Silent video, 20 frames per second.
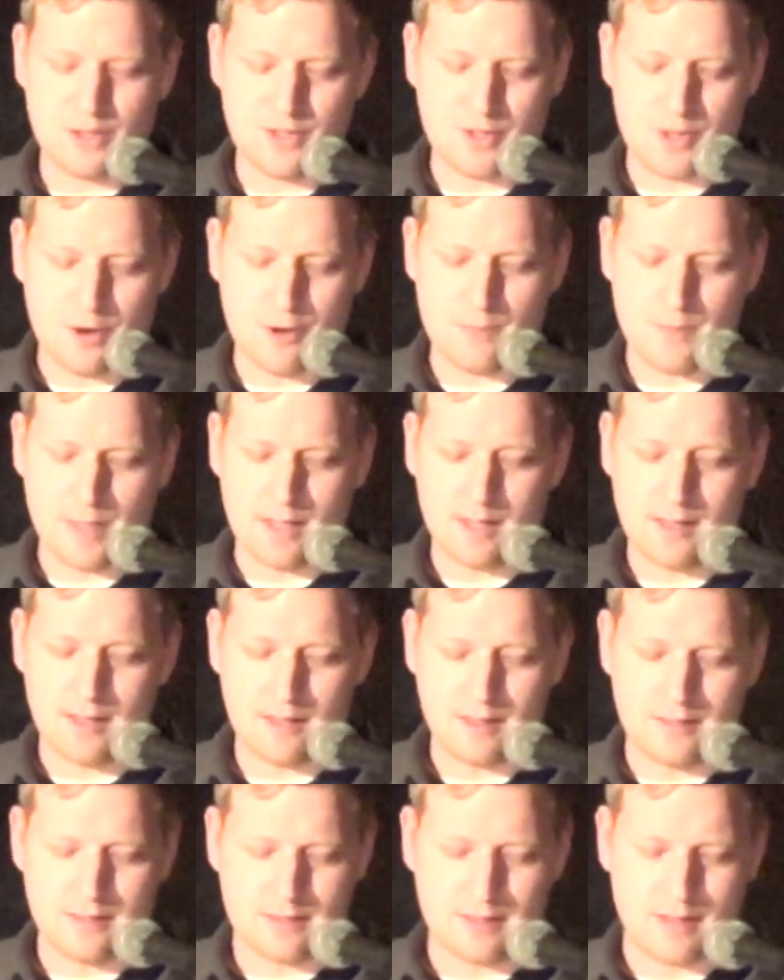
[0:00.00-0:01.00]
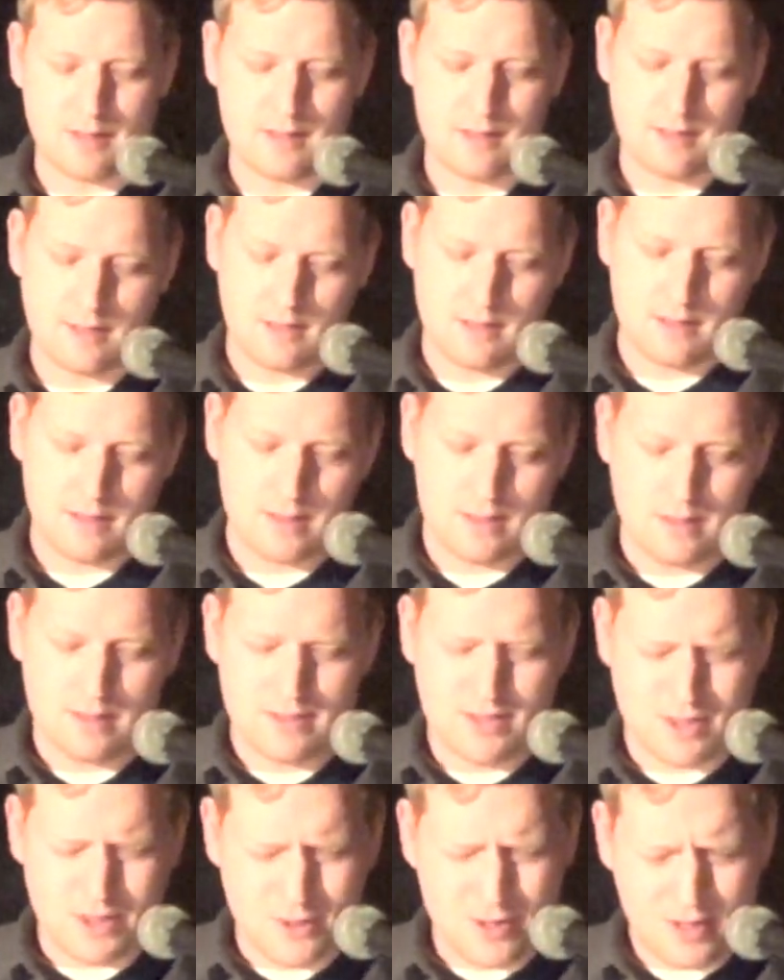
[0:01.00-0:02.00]
show me," he said.
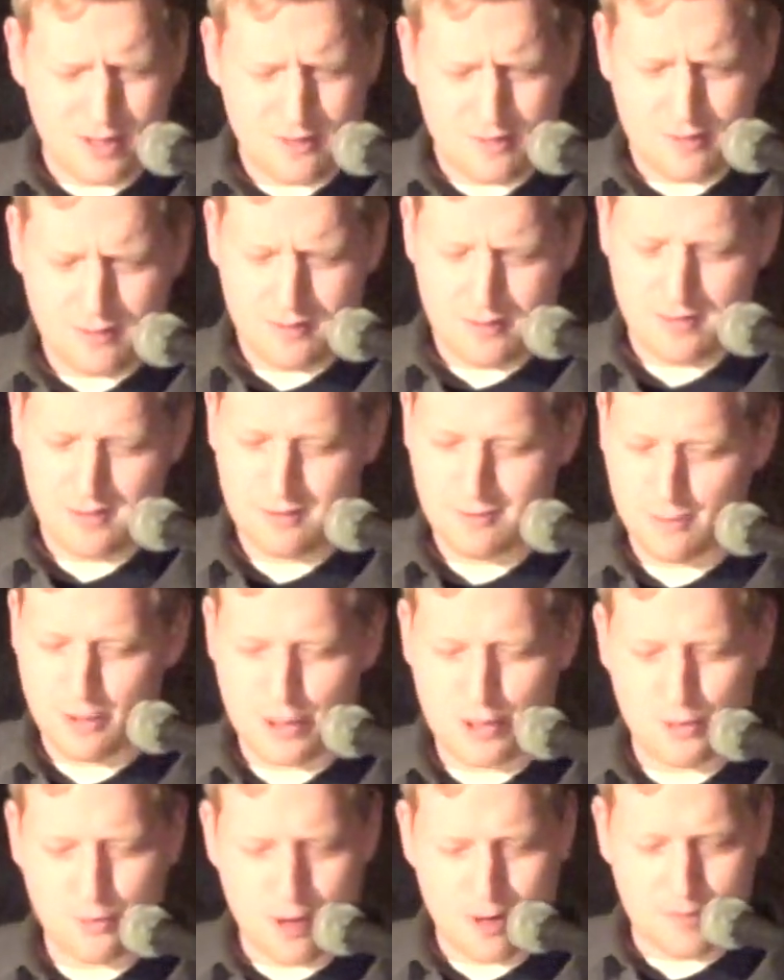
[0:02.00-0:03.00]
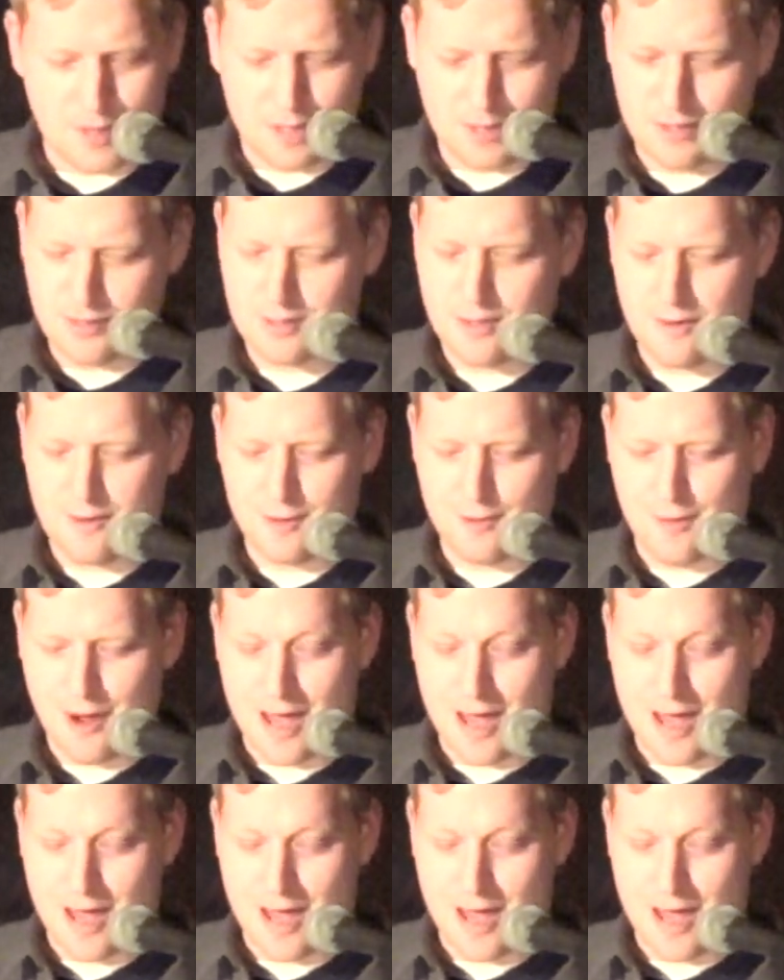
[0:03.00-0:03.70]
"Show you? What did you want me to show you?